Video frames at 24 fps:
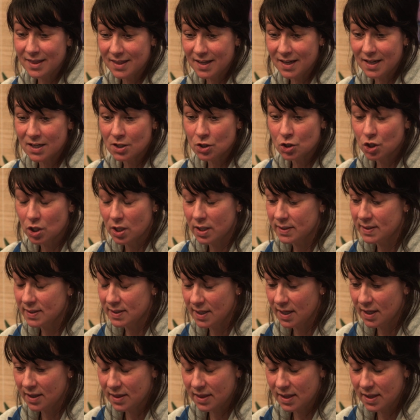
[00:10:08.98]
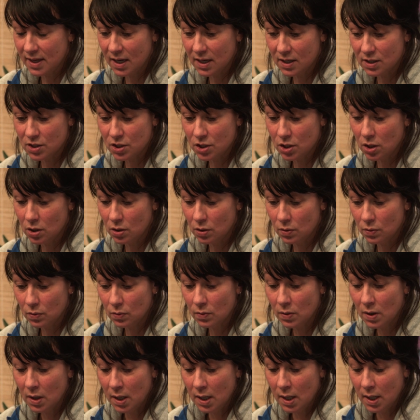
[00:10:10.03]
the interesting thing too,